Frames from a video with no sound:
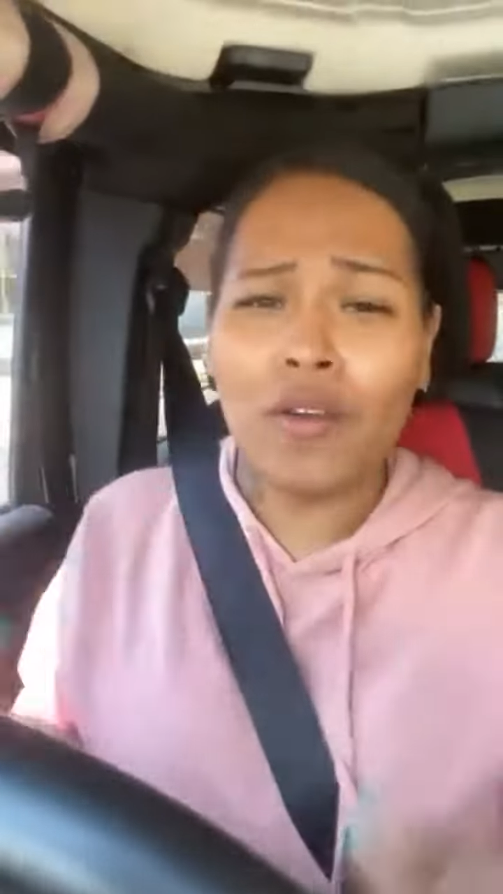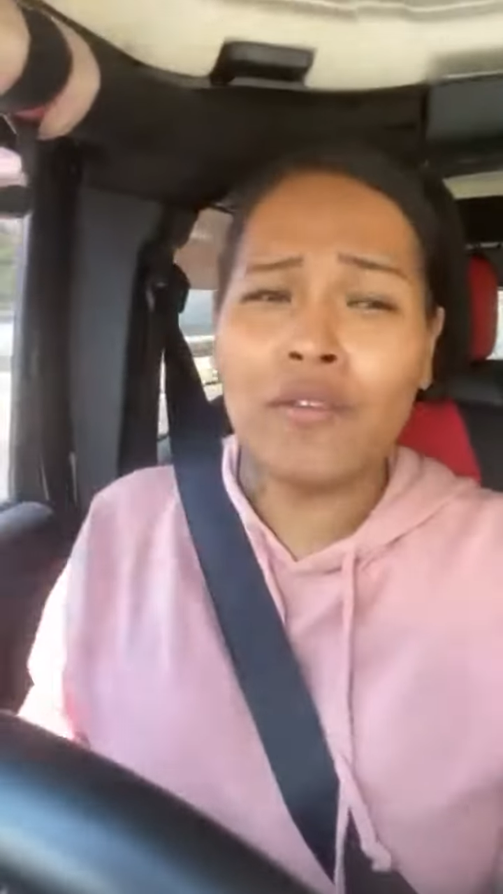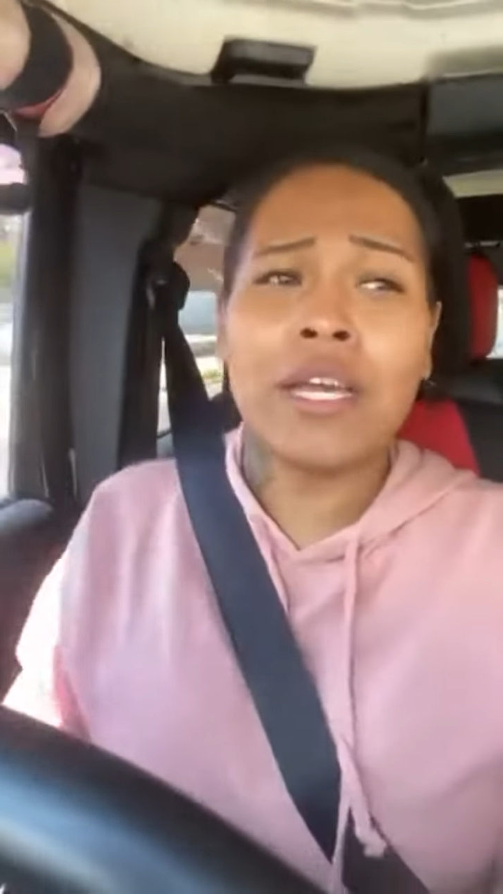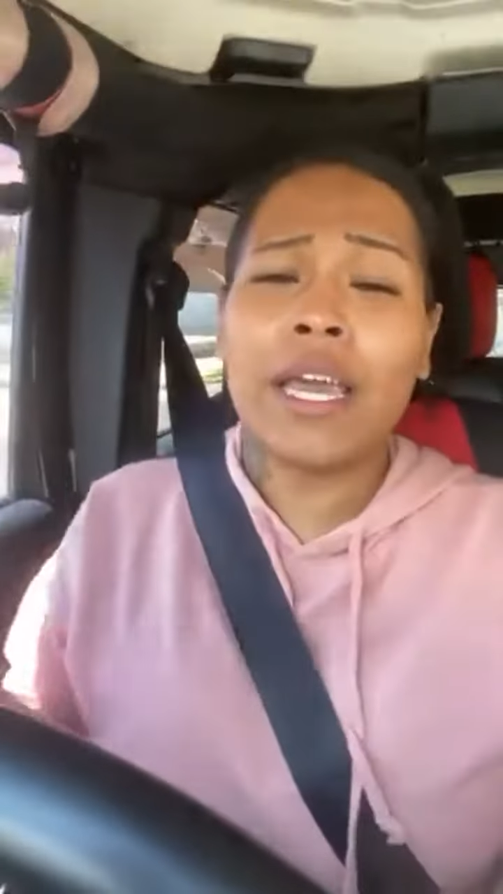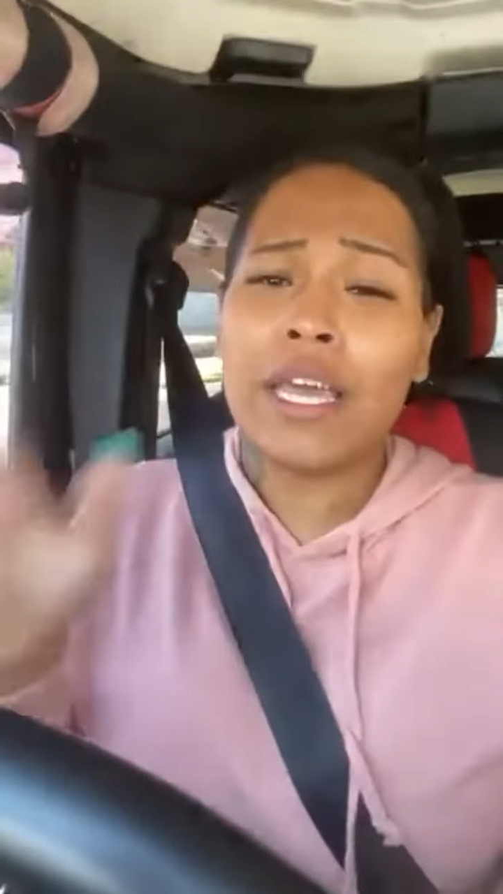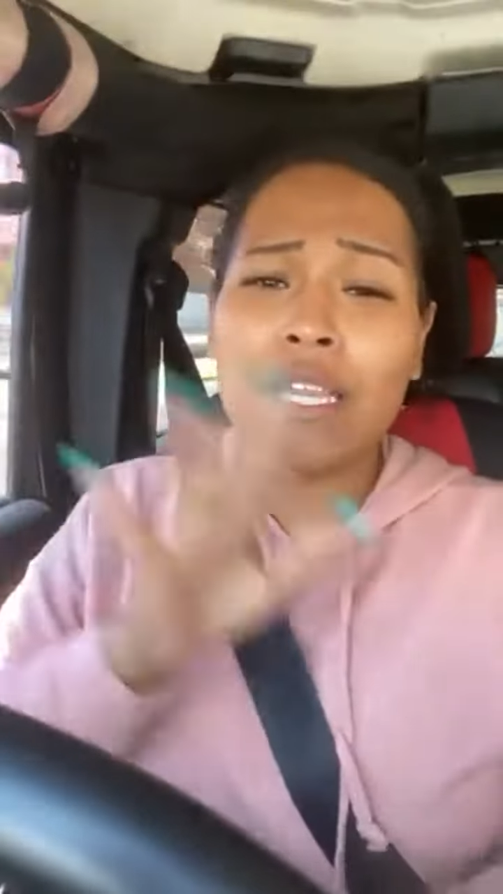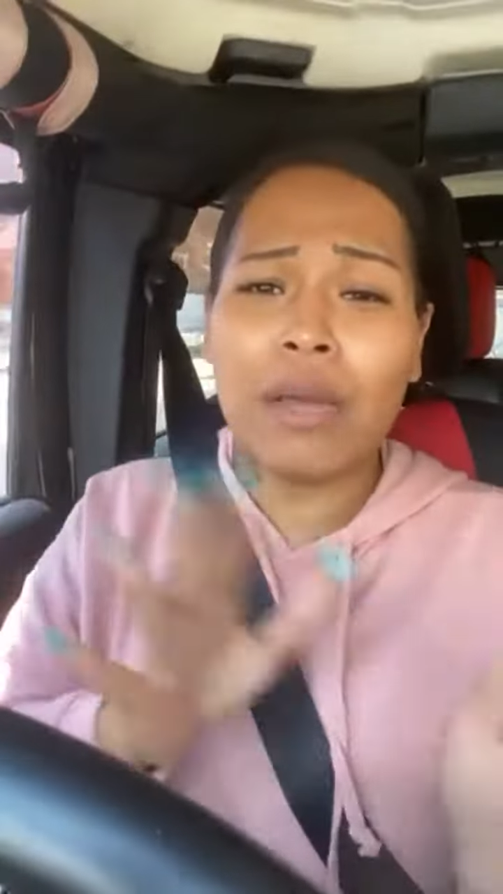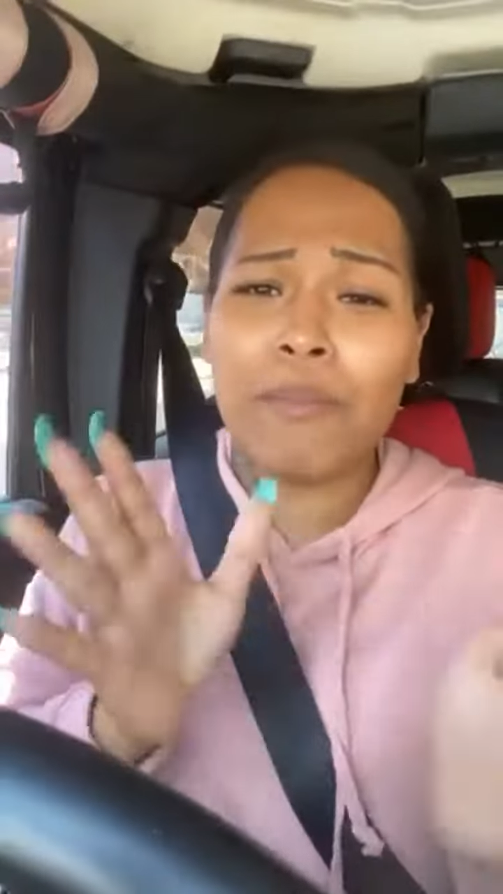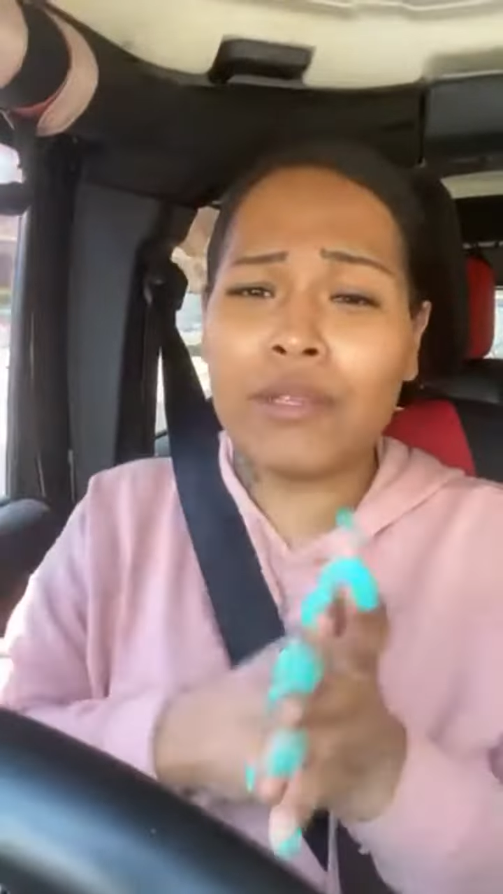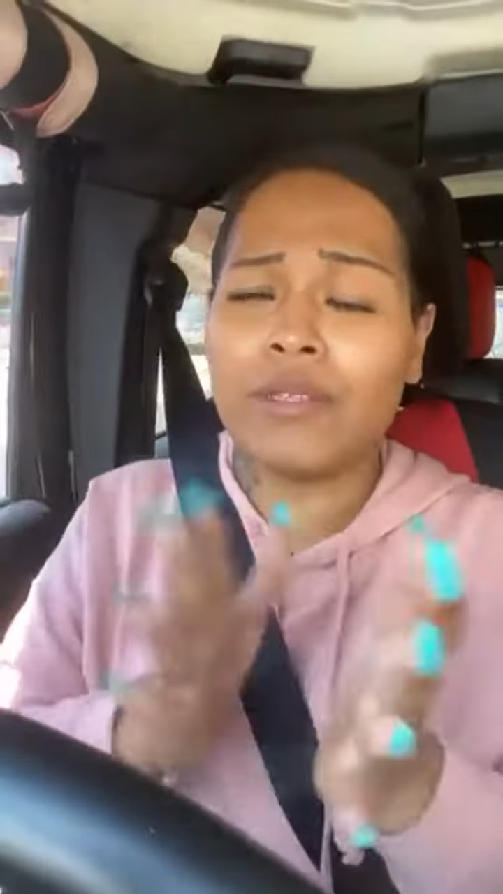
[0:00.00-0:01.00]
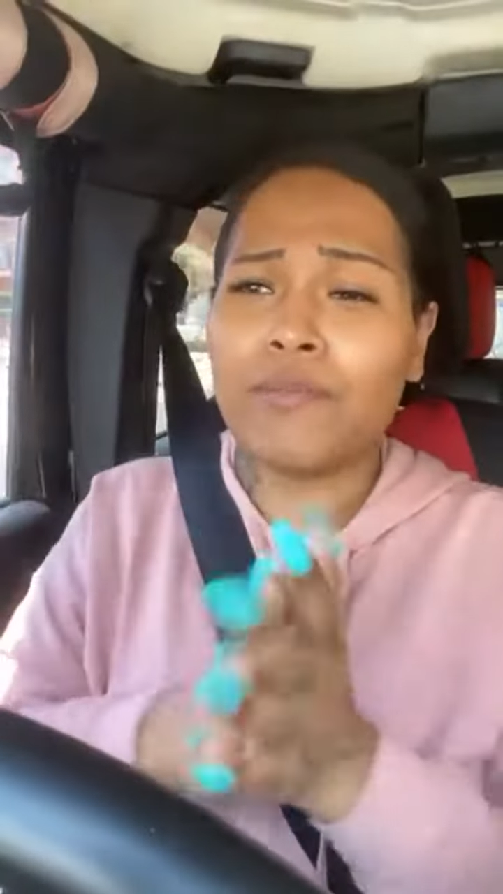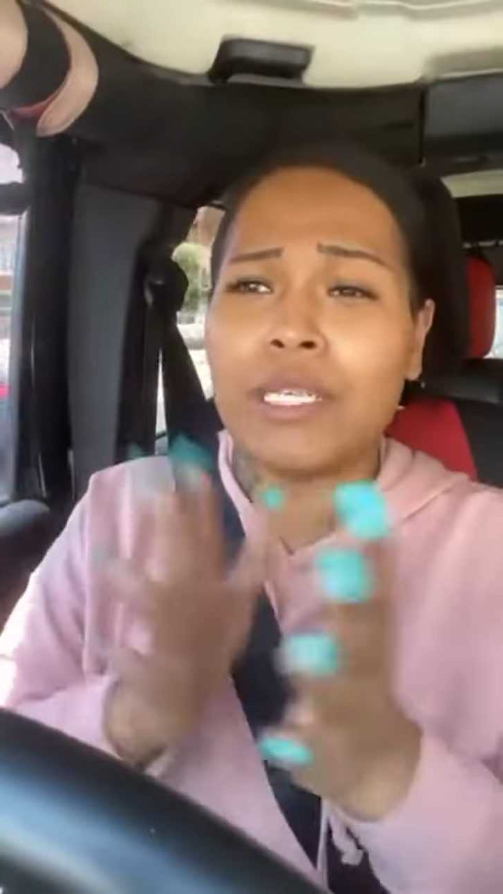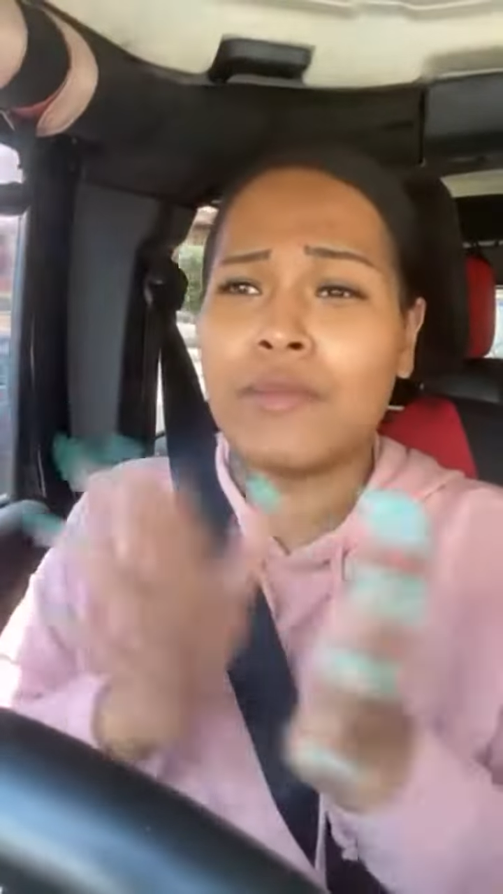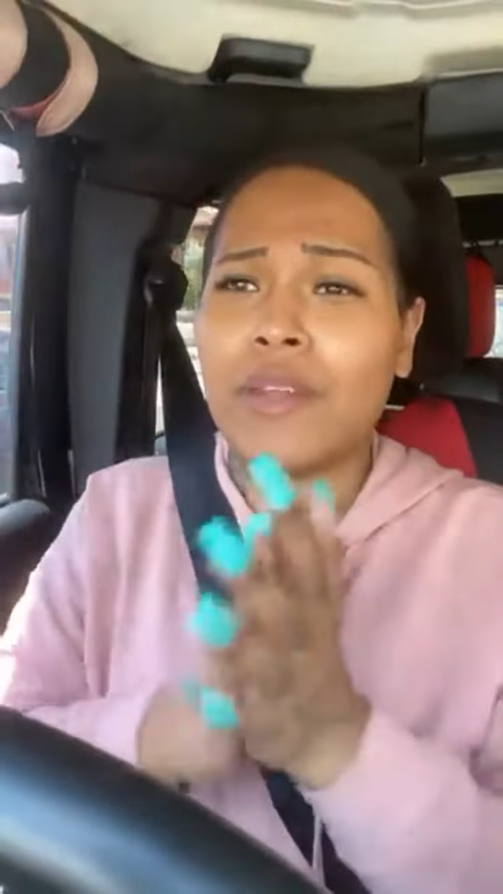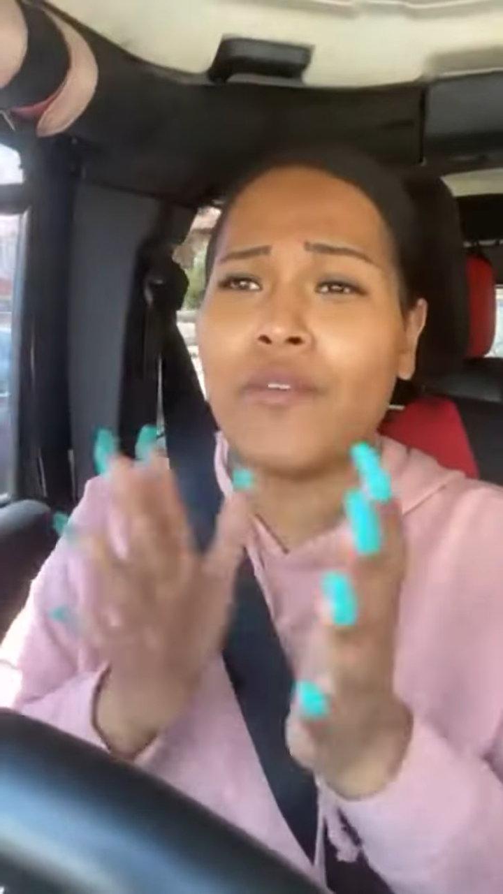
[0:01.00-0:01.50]
He done pissed, piss me the
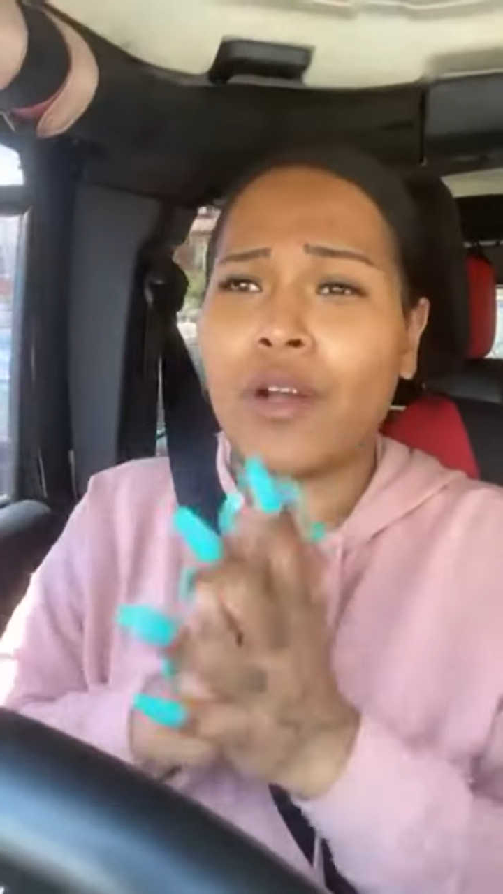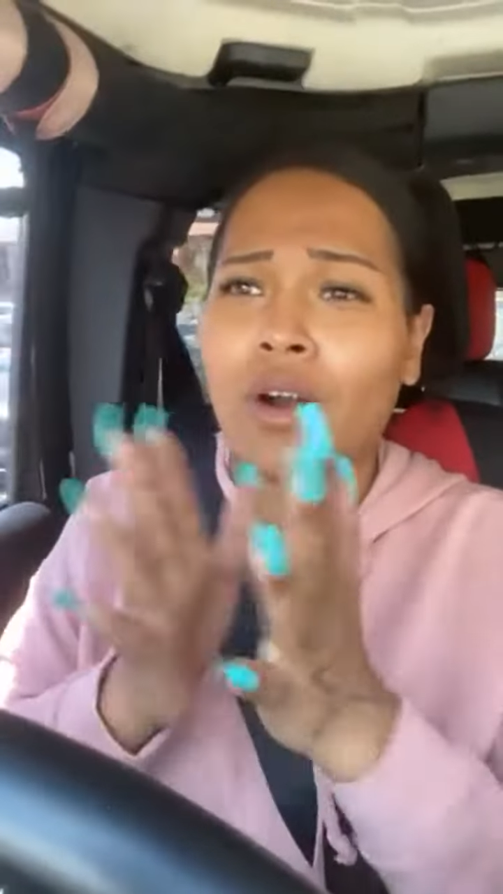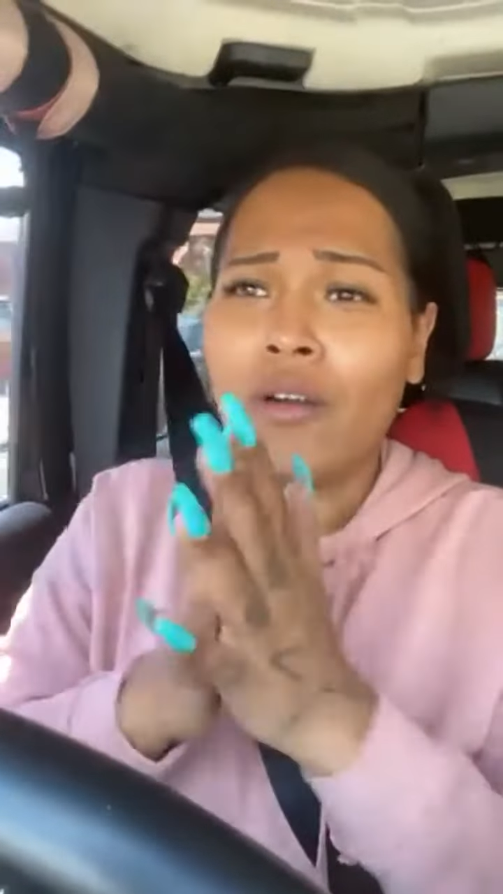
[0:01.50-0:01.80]
fuck off.